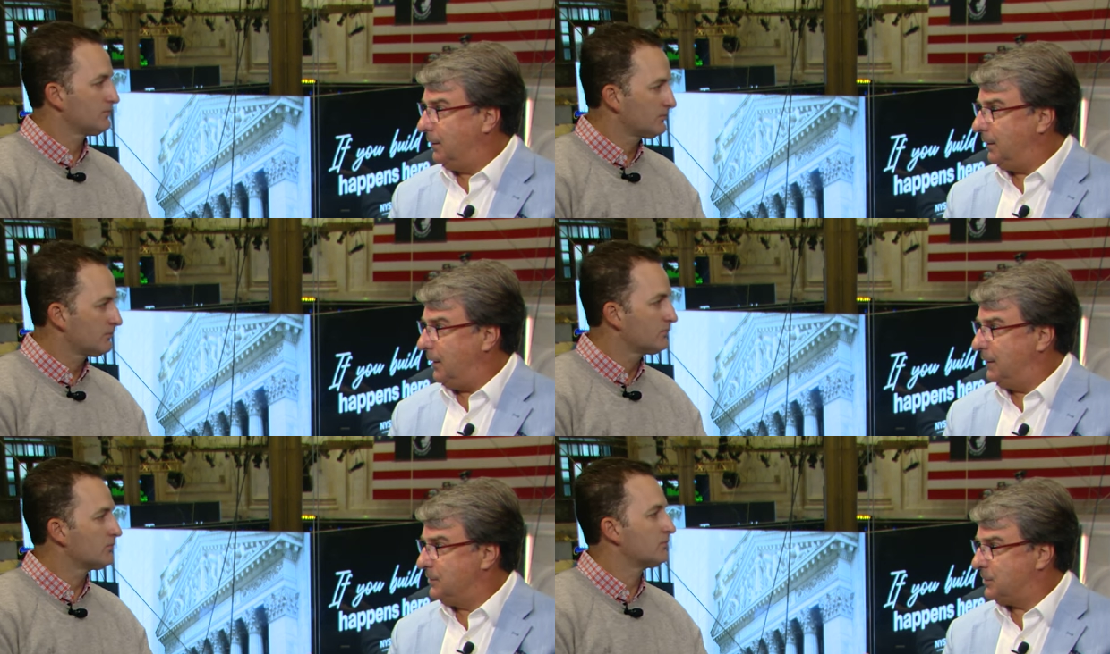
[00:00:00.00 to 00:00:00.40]

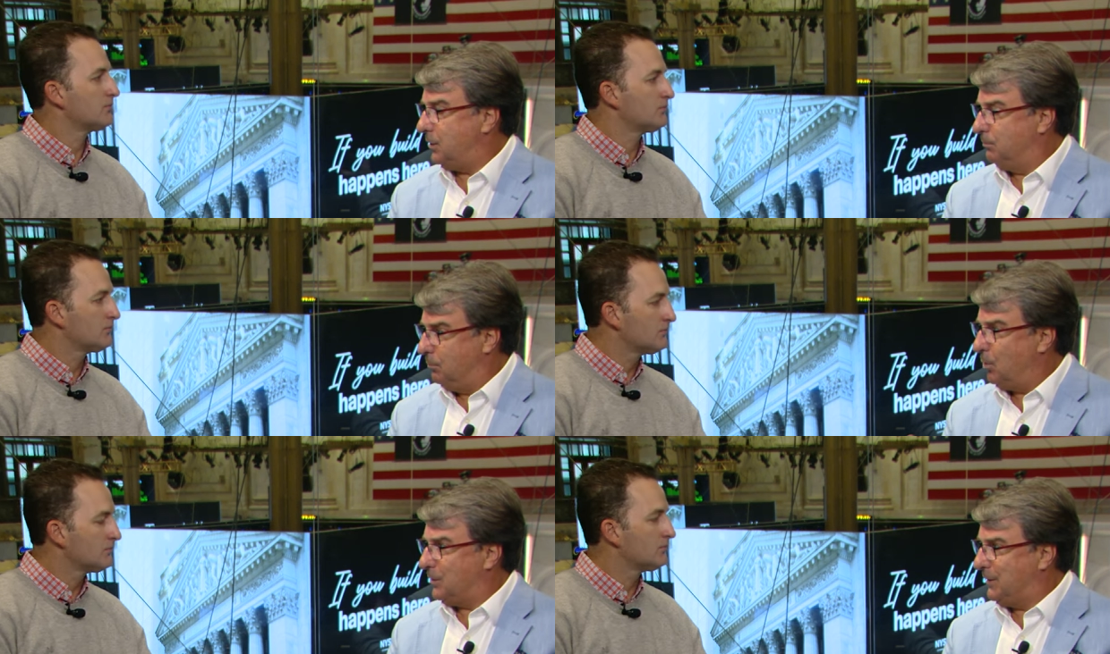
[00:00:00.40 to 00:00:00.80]
Speaker 1: And so
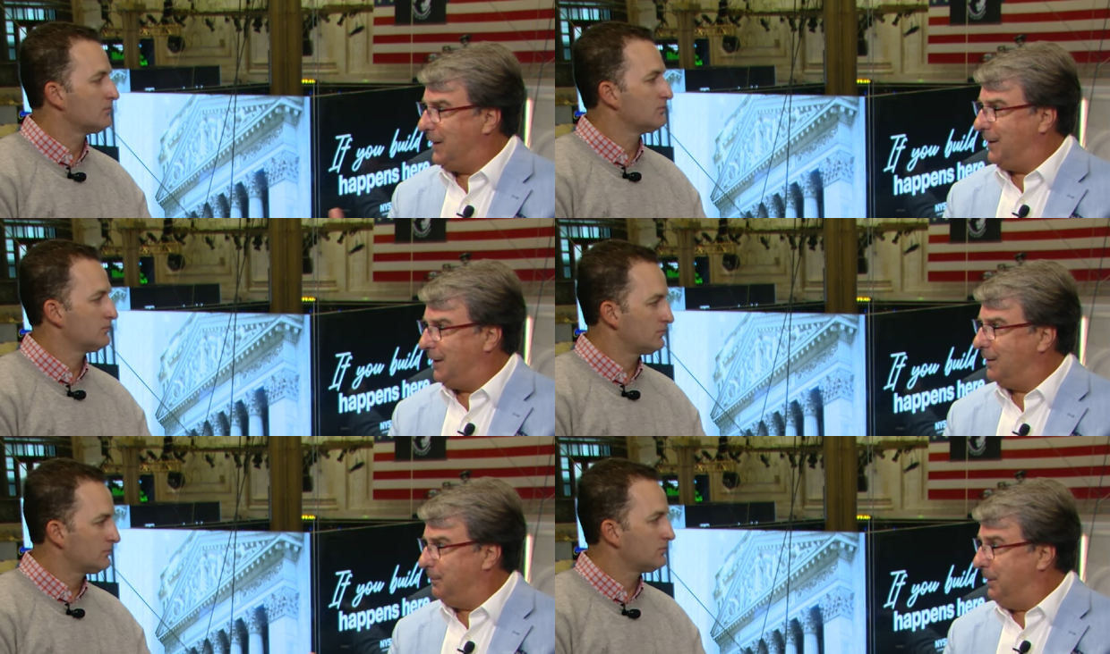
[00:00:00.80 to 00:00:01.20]
more
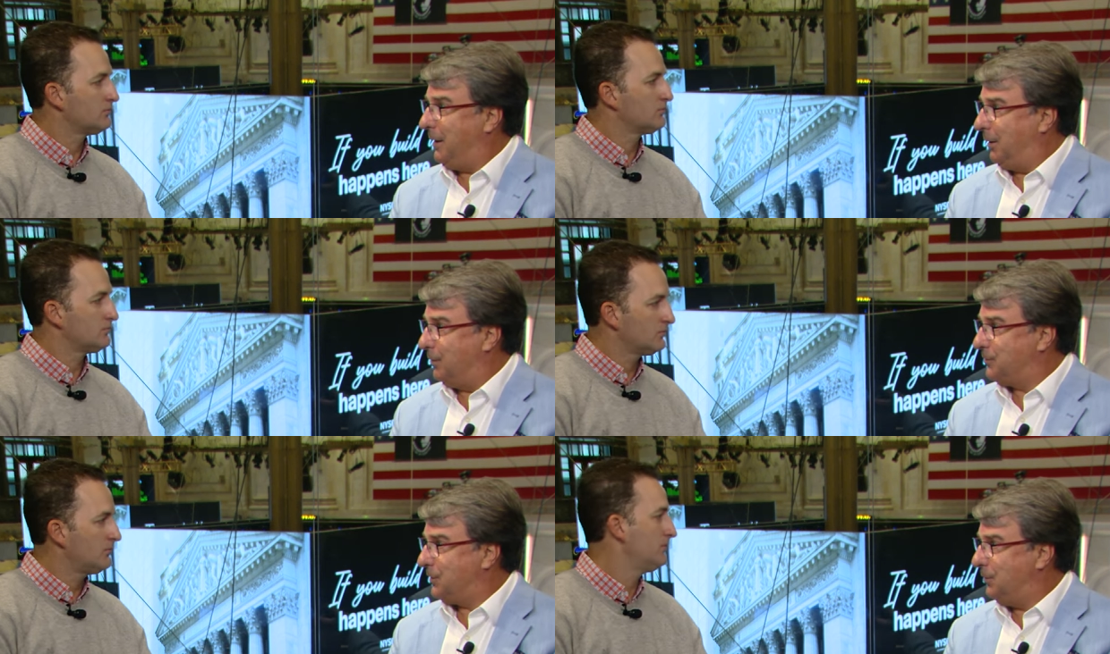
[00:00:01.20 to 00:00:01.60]
data, the better.
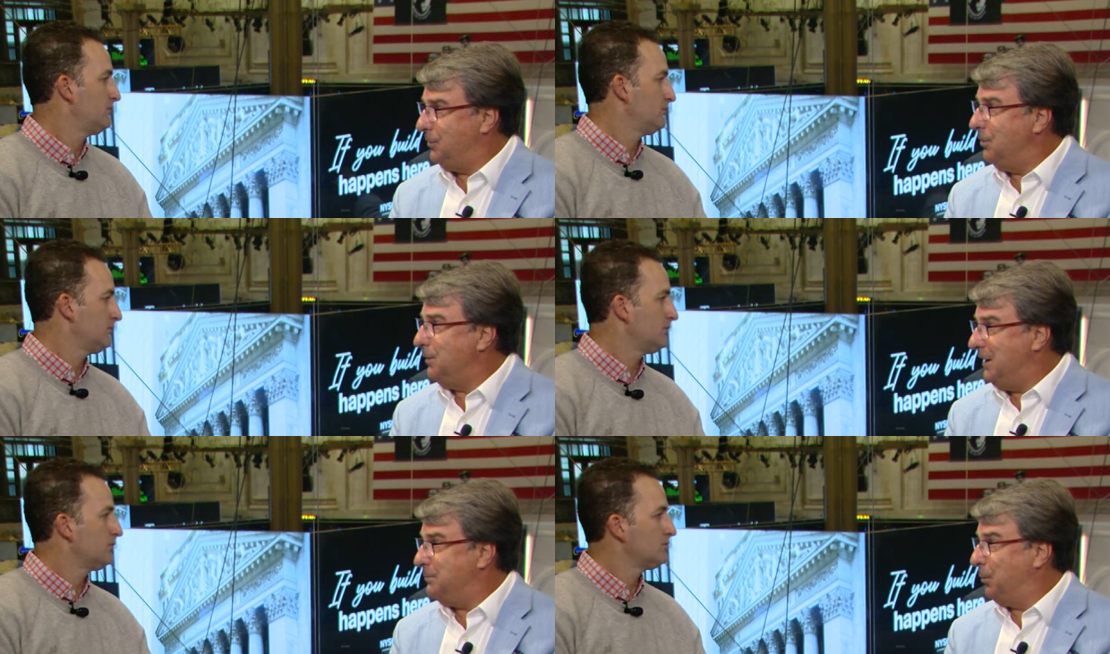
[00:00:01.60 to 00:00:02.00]
So you
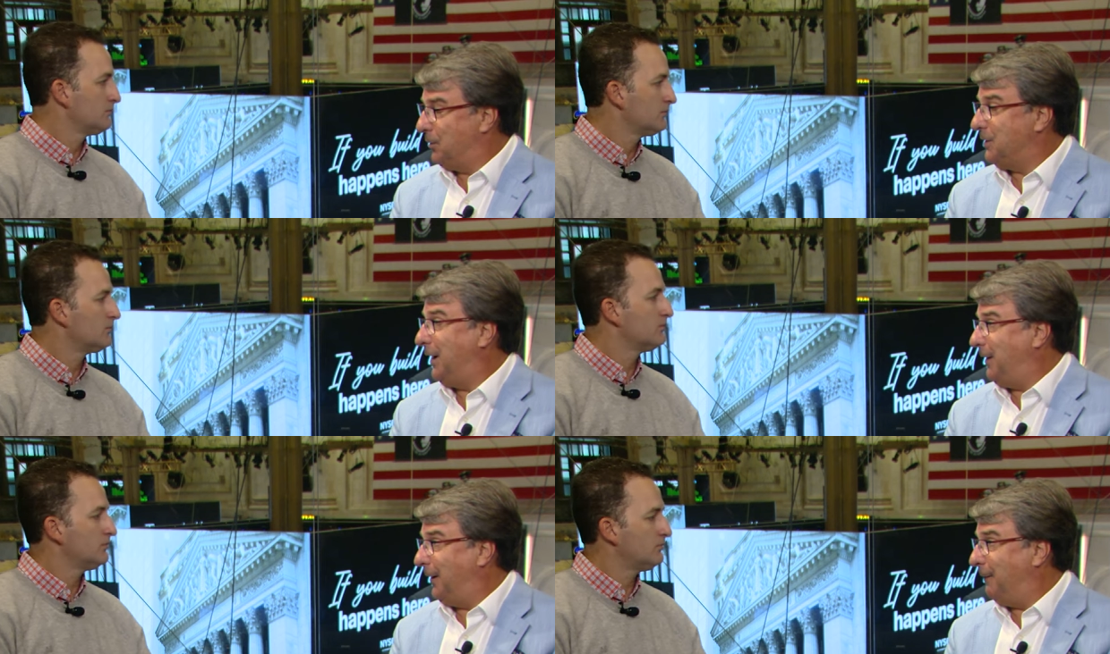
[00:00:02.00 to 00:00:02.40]
need more
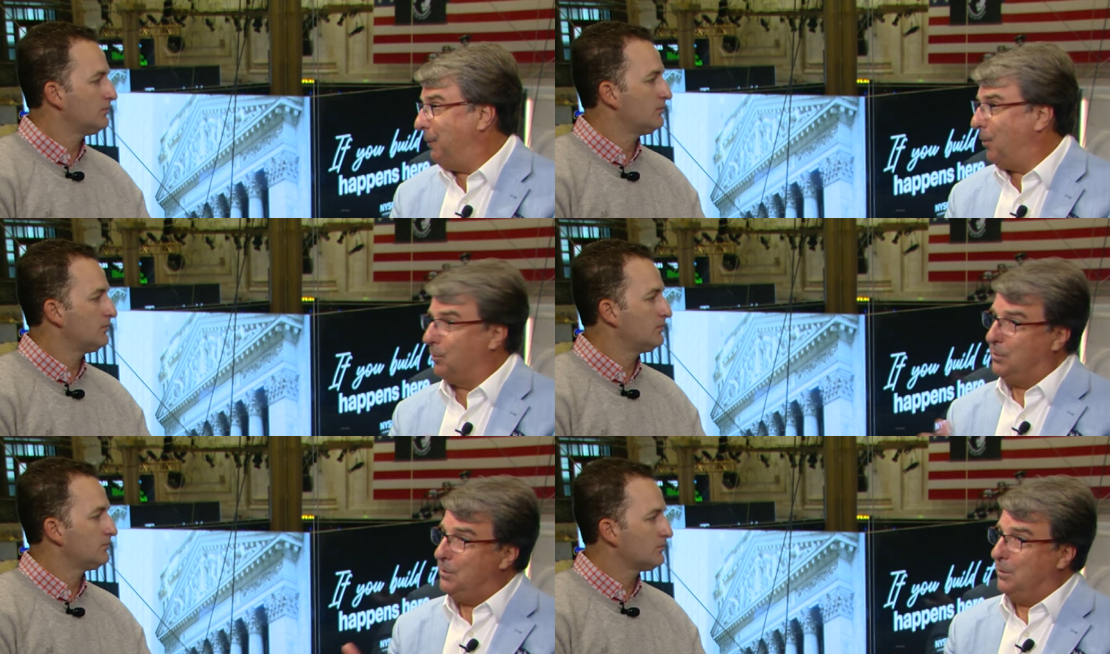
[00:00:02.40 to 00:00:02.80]
data,
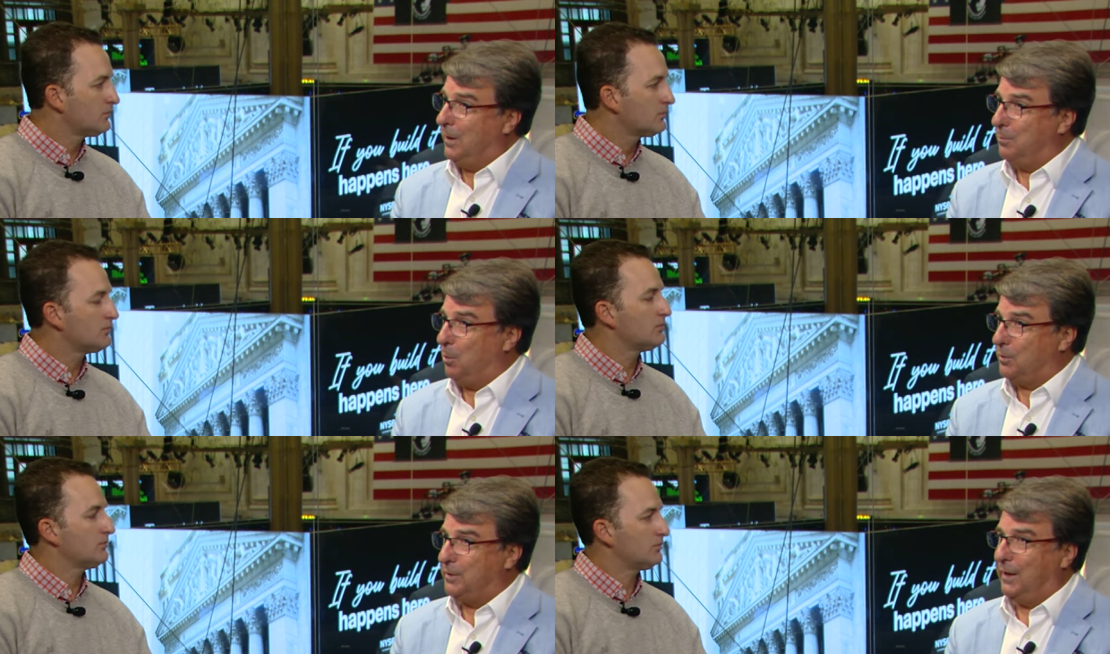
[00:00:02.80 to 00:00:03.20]
or do you need
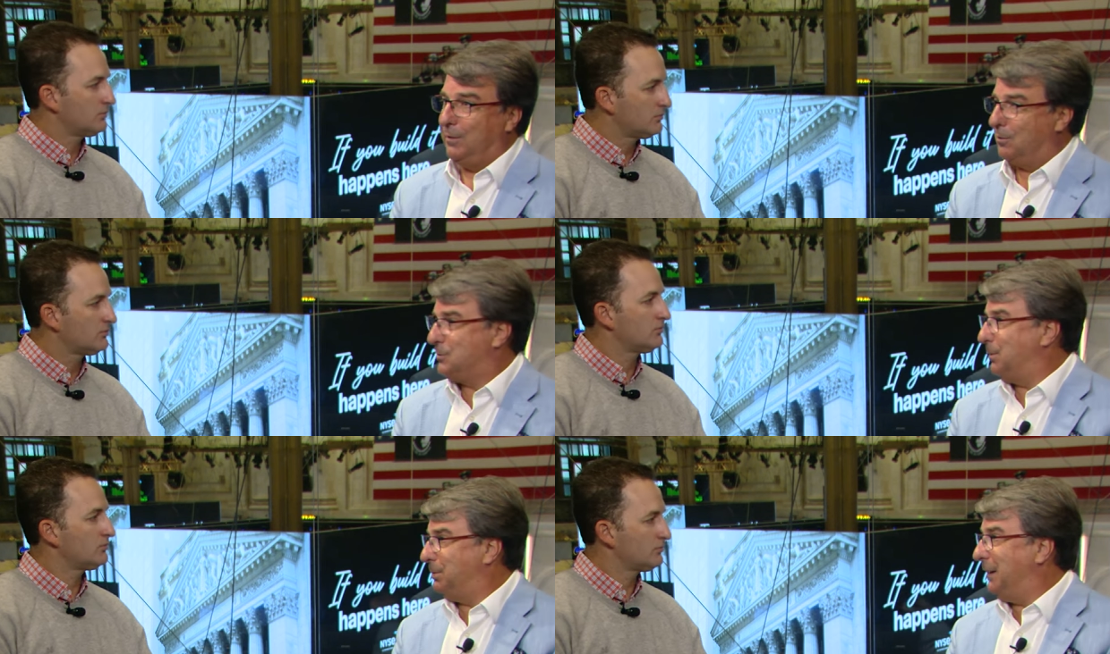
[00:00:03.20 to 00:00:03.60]
more data, or
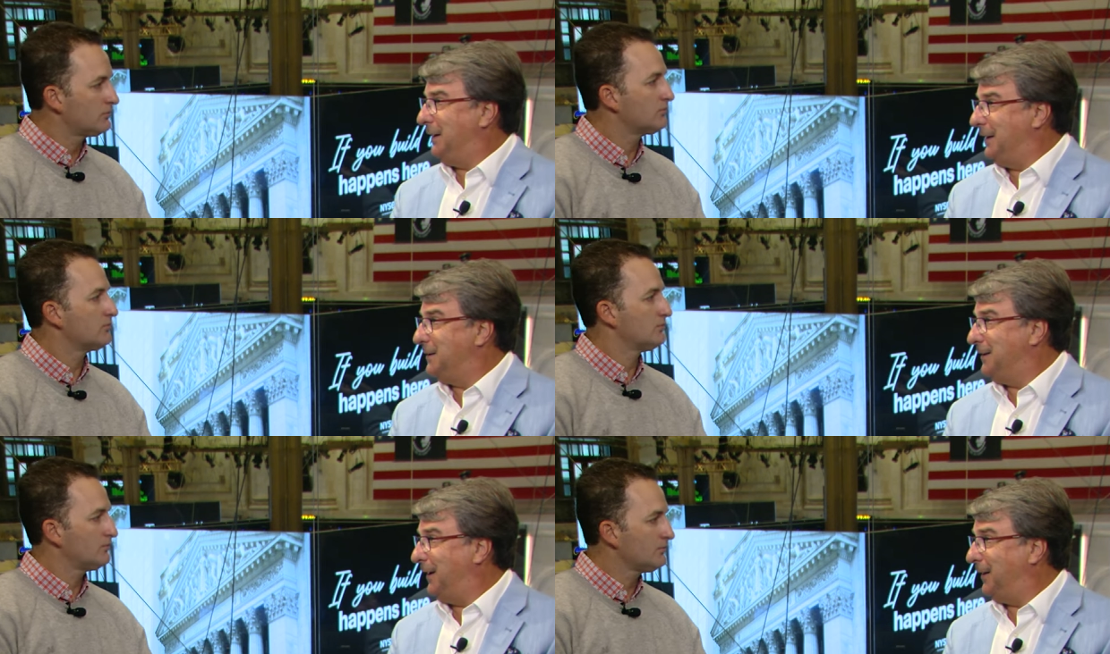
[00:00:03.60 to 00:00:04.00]
is there plenty
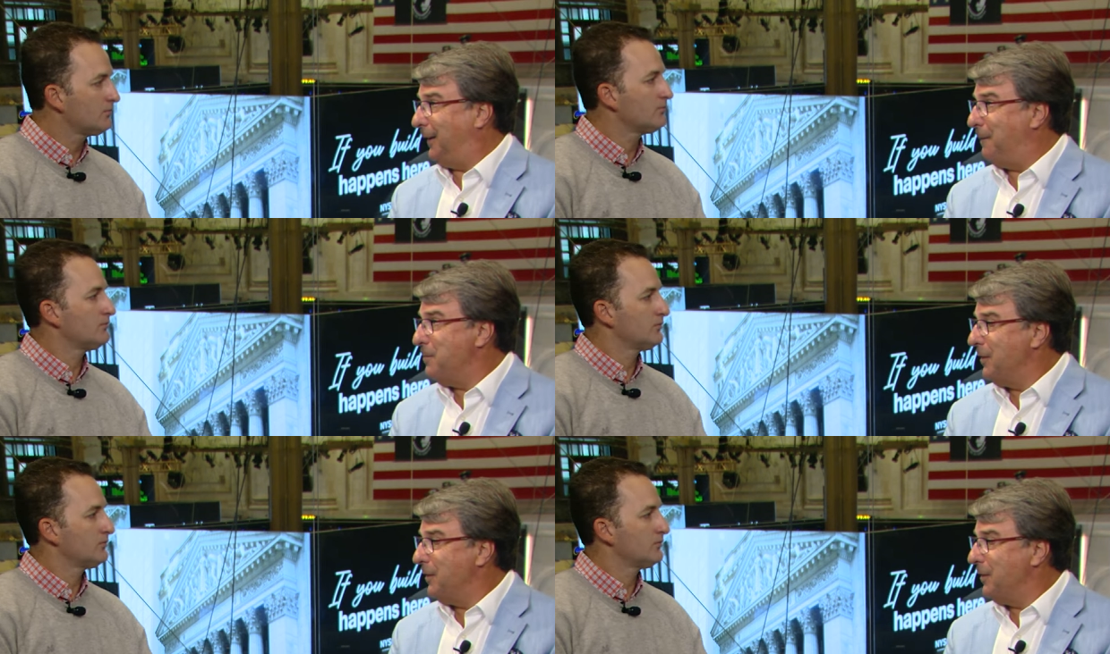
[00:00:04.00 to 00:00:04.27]
of data?